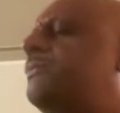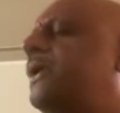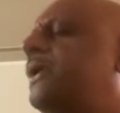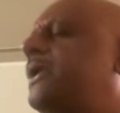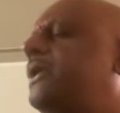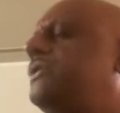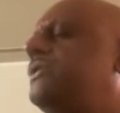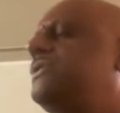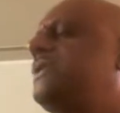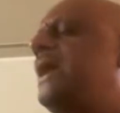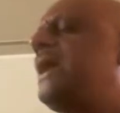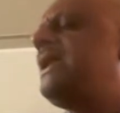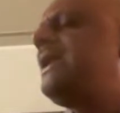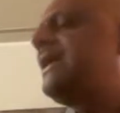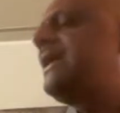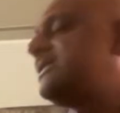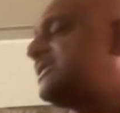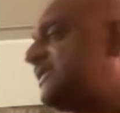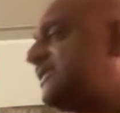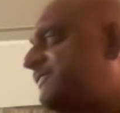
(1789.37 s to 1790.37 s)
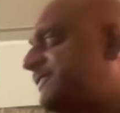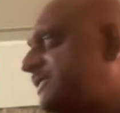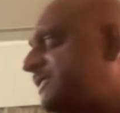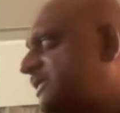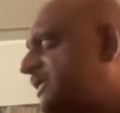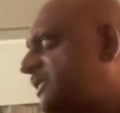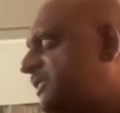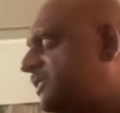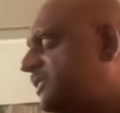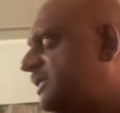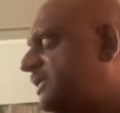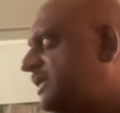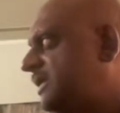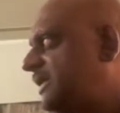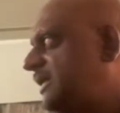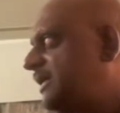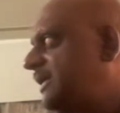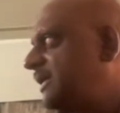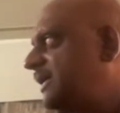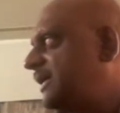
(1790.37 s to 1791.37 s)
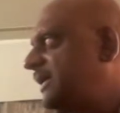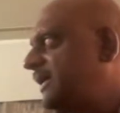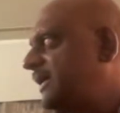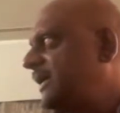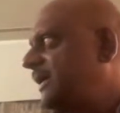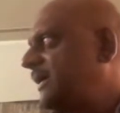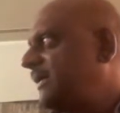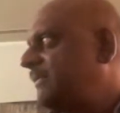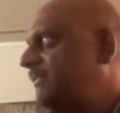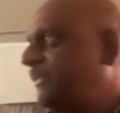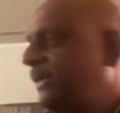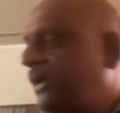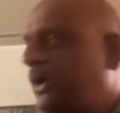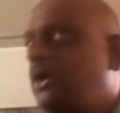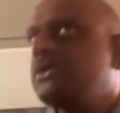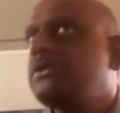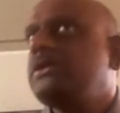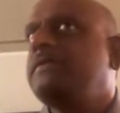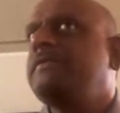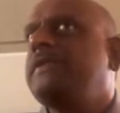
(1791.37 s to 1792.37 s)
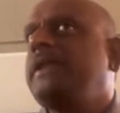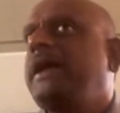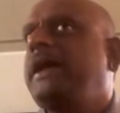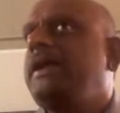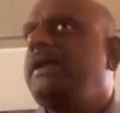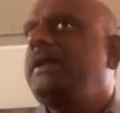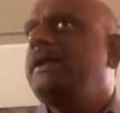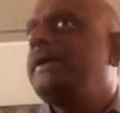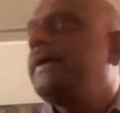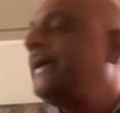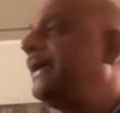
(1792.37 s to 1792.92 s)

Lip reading: produce the LH-FSH. Because of that,